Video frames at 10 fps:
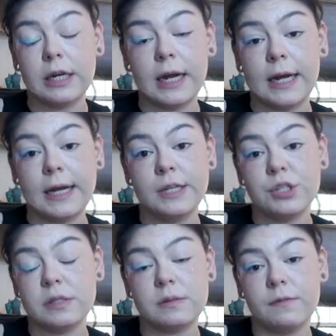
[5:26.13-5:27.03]
eye
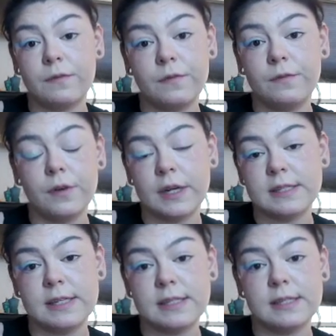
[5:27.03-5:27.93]
just for
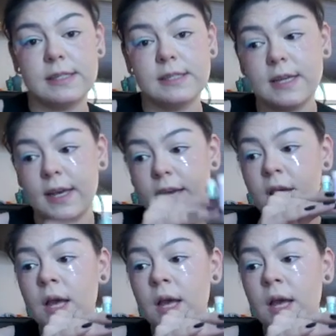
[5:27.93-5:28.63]
consistency's sake,